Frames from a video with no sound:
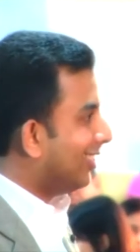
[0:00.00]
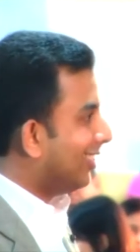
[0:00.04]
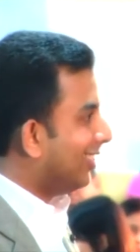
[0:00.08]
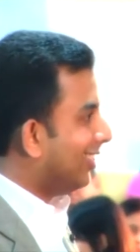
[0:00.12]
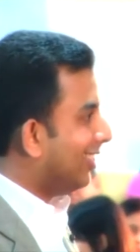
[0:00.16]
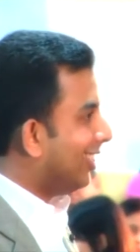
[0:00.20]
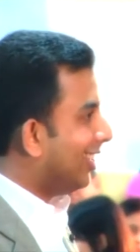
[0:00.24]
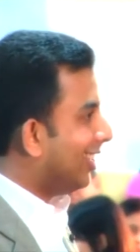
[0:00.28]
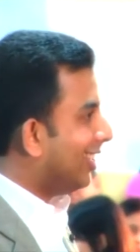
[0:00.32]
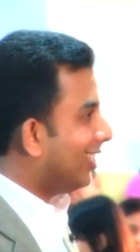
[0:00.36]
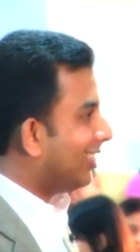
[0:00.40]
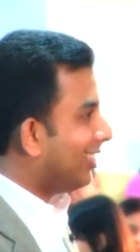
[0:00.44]
Do
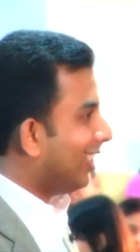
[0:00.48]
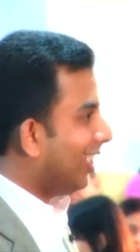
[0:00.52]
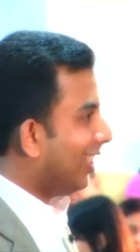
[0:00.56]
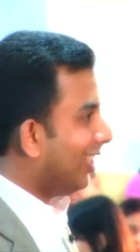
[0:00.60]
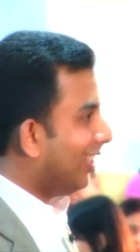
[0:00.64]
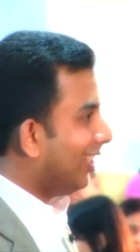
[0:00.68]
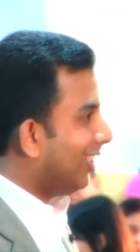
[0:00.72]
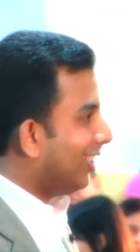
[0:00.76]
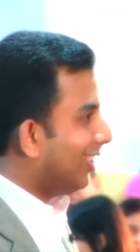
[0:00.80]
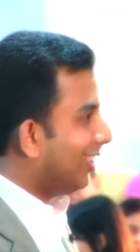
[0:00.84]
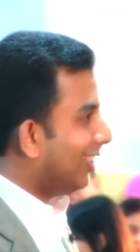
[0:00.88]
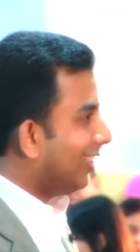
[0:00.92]
you
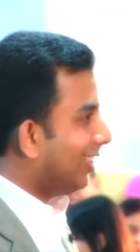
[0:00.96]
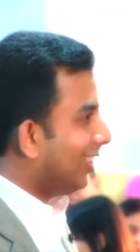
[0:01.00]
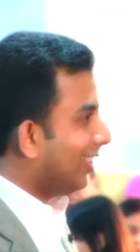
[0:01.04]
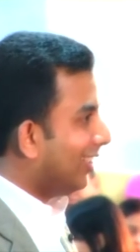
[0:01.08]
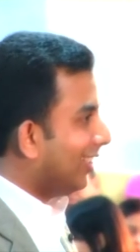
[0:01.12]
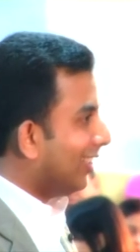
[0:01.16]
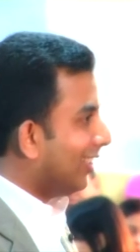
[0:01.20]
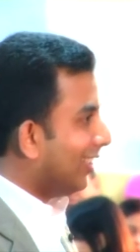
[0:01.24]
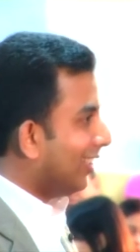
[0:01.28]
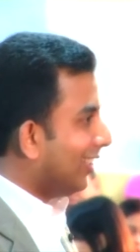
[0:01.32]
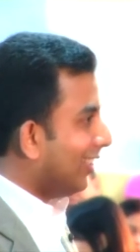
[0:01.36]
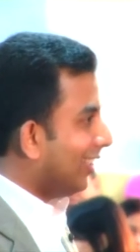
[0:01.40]
understand?
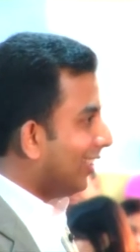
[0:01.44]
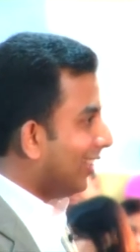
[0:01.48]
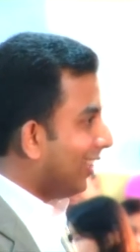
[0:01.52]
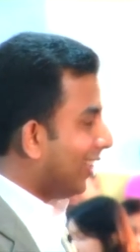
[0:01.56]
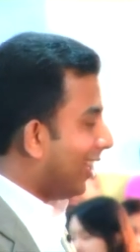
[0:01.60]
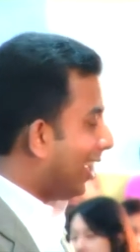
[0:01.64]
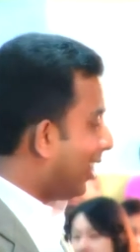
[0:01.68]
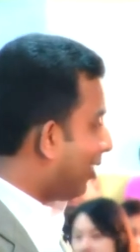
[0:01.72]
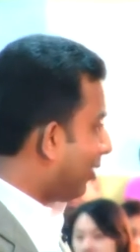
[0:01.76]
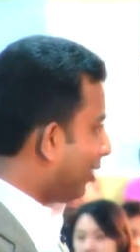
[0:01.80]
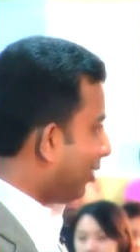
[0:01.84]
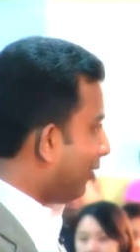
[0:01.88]

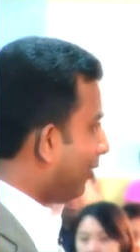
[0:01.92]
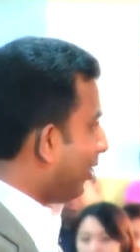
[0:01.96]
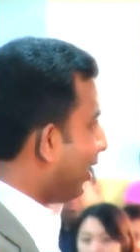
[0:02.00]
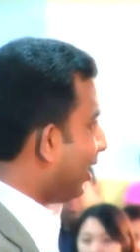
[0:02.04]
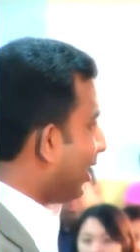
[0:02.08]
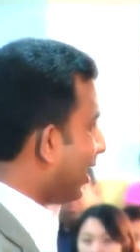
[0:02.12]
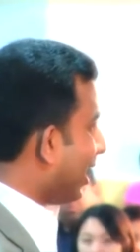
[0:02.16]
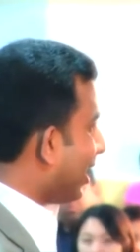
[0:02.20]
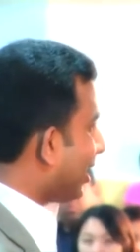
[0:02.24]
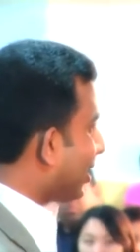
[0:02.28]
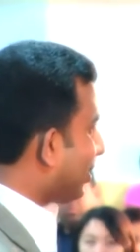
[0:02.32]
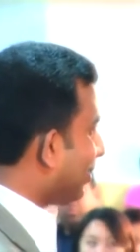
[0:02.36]
And I got a very
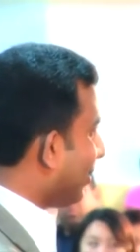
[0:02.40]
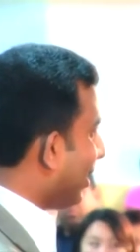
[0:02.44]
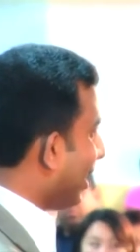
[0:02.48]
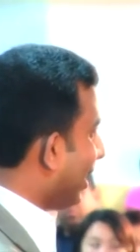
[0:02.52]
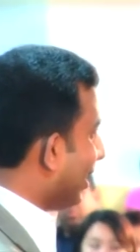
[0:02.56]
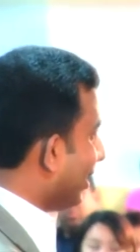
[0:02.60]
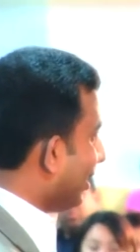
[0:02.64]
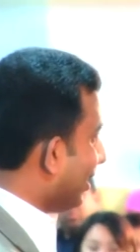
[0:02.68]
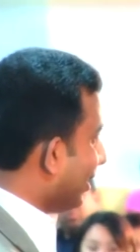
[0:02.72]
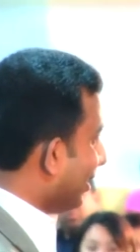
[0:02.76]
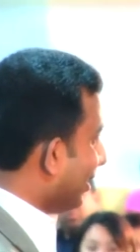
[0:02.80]
nice smile.